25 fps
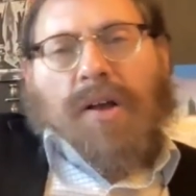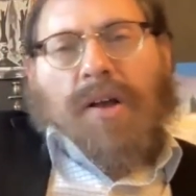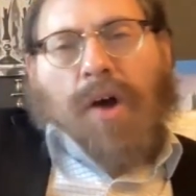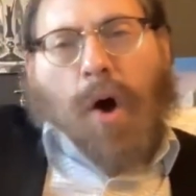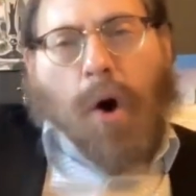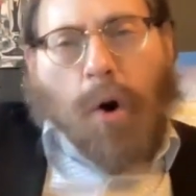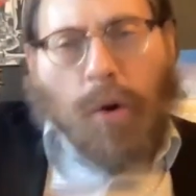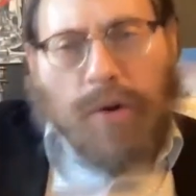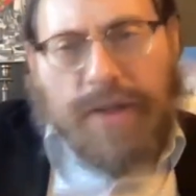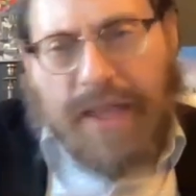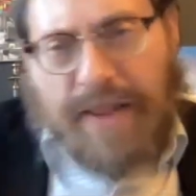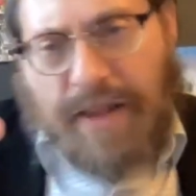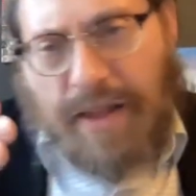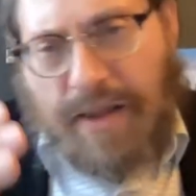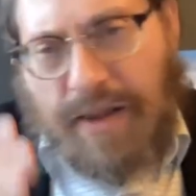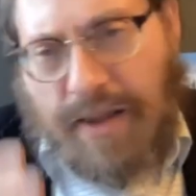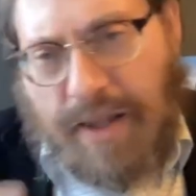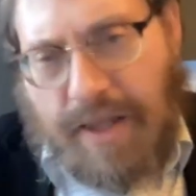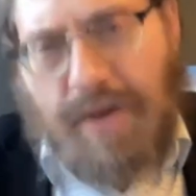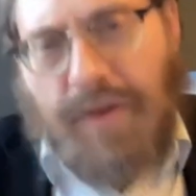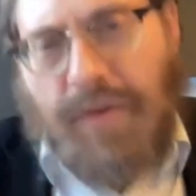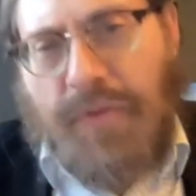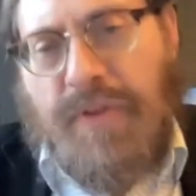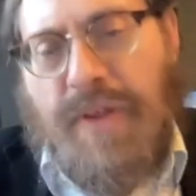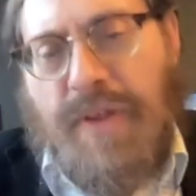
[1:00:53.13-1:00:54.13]
only the
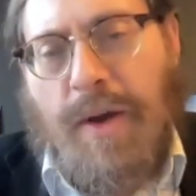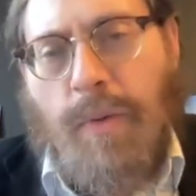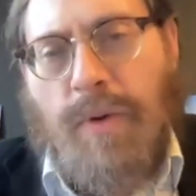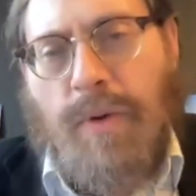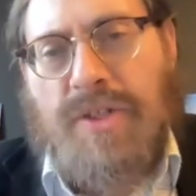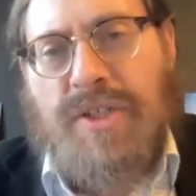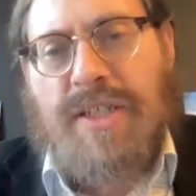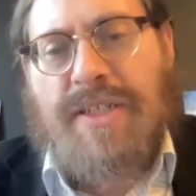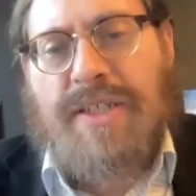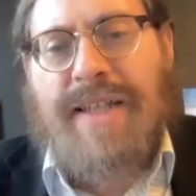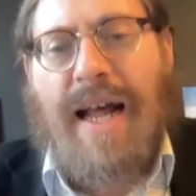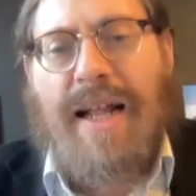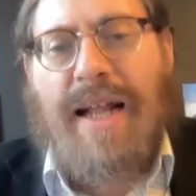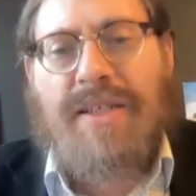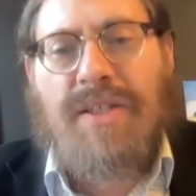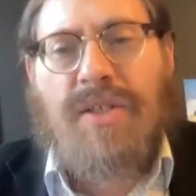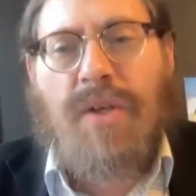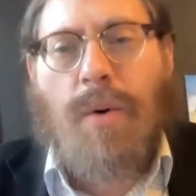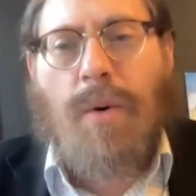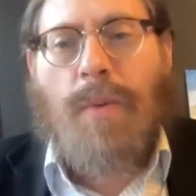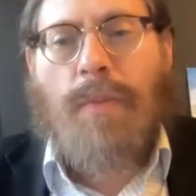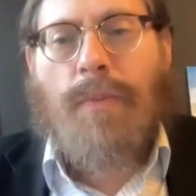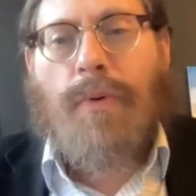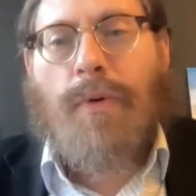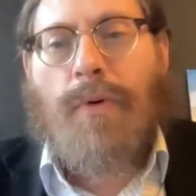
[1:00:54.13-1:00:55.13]
little thing, which is not
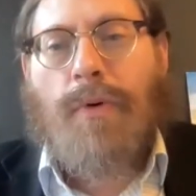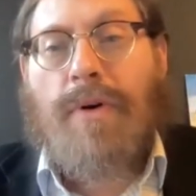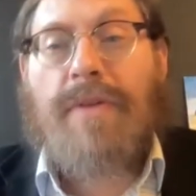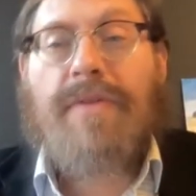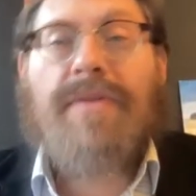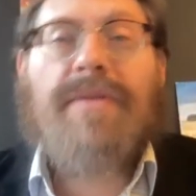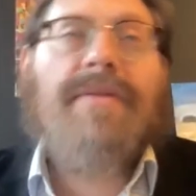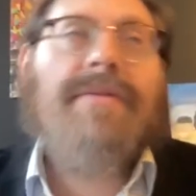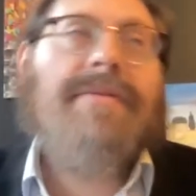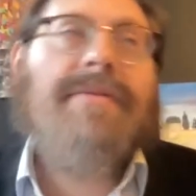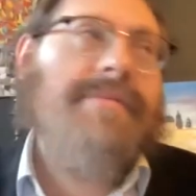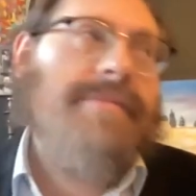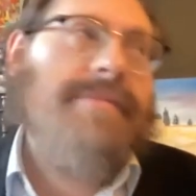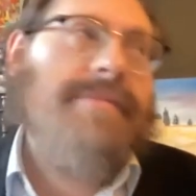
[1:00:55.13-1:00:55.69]
so important.